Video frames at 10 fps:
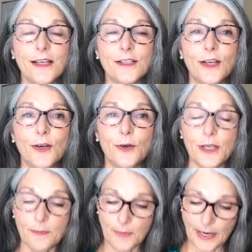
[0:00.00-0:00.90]
So
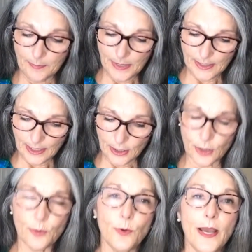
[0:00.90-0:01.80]
it might be that
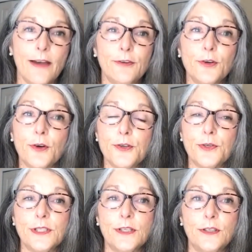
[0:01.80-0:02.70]
you have your
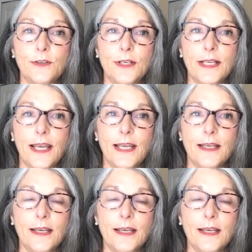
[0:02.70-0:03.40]
groceries to do today.